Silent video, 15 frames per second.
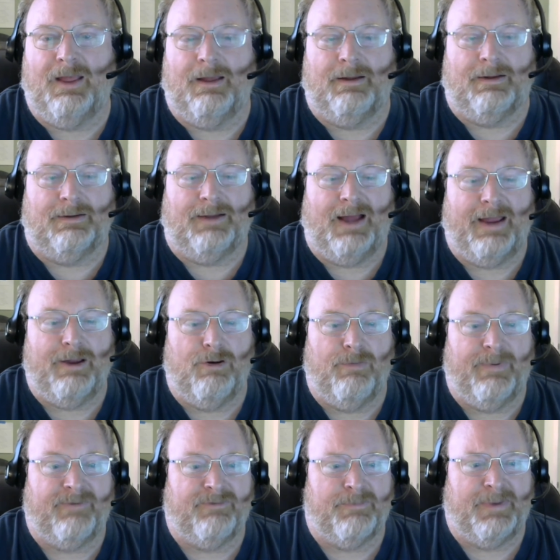Uh, I
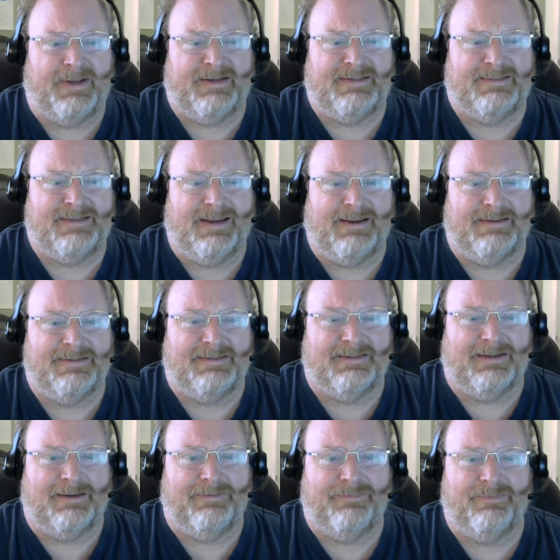hope everybody's staying
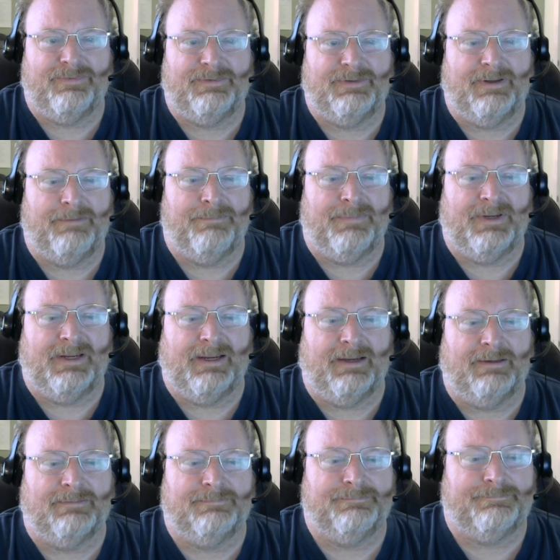safe and
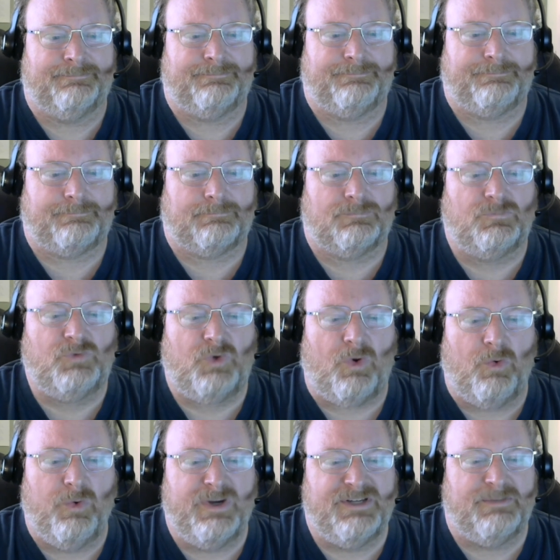being
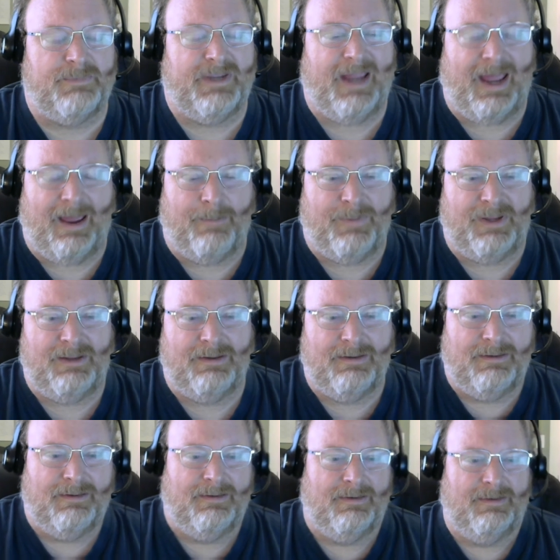reasonably happy,
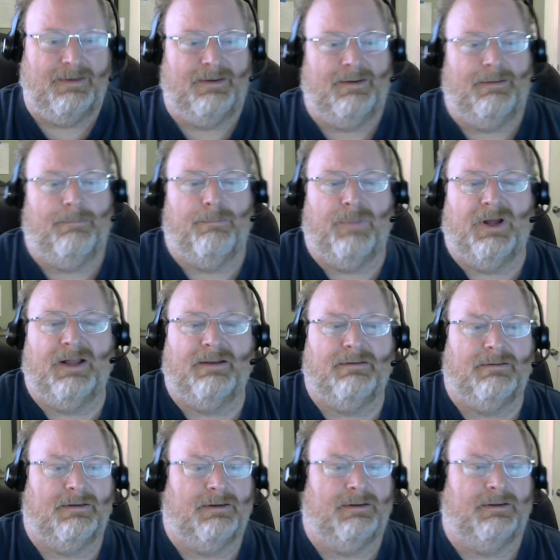but
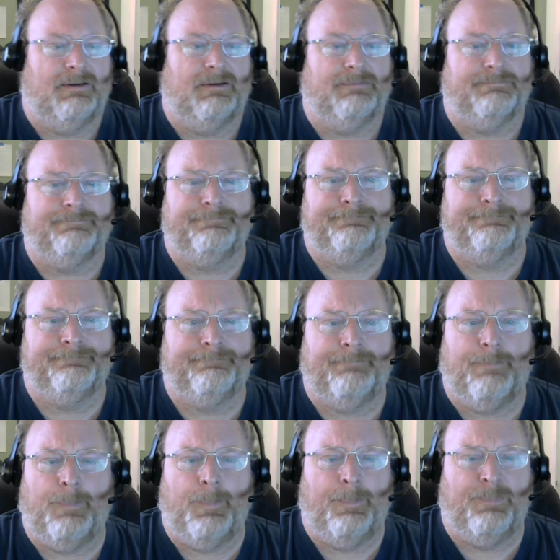um,
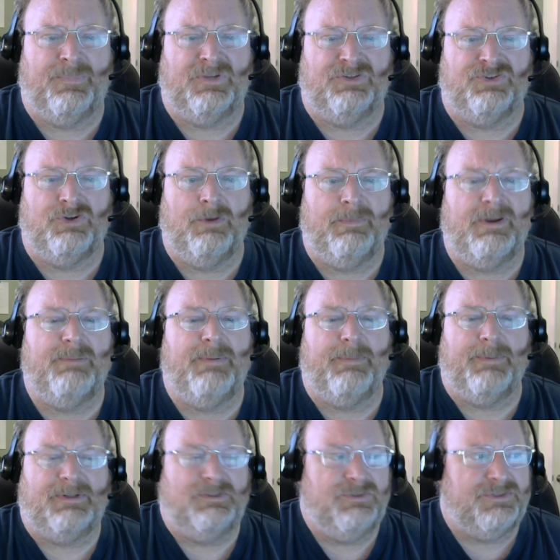there's too many
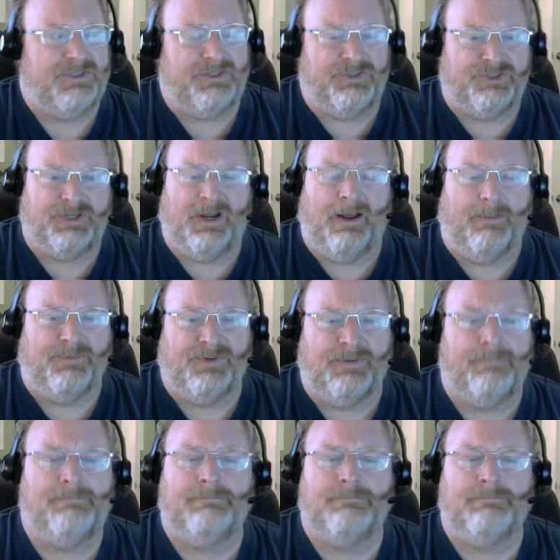people losing their jobs,